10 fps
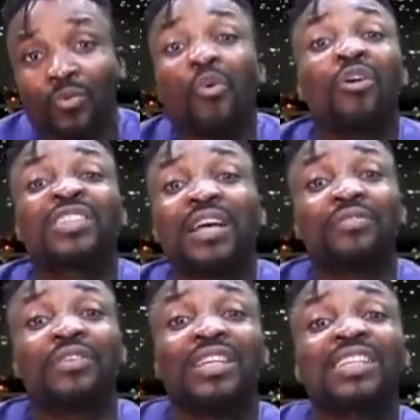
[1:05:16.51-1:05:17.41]
No,
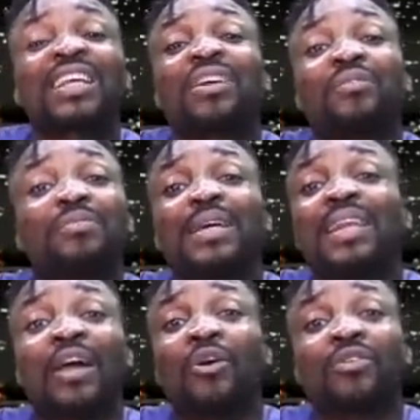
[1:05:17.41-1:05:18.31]
sir, instead of me
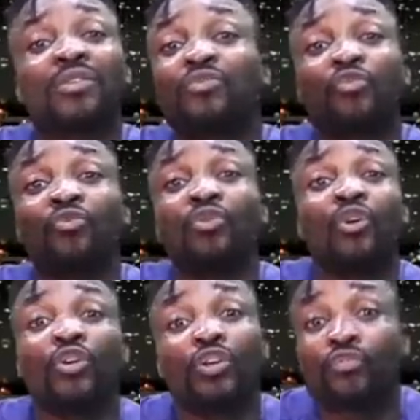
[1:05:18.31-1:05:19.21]
lion,
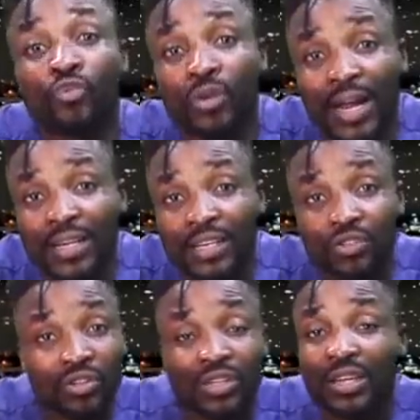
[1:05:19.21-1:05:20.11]
even after
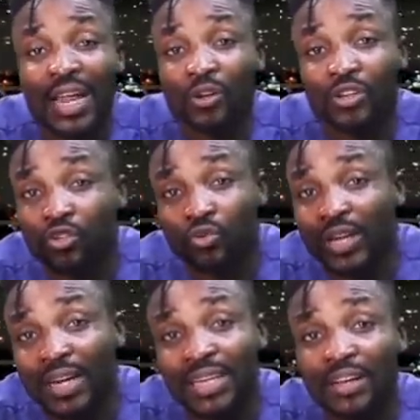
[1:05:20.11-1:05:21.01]
the toss, say lion they do
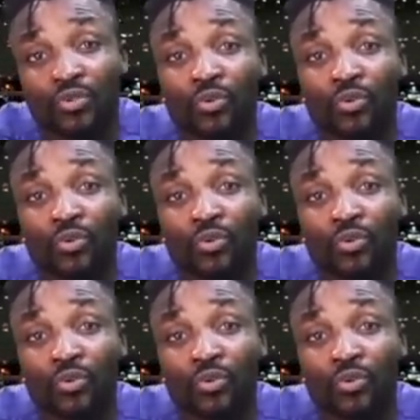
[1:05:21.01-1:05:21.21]
that time.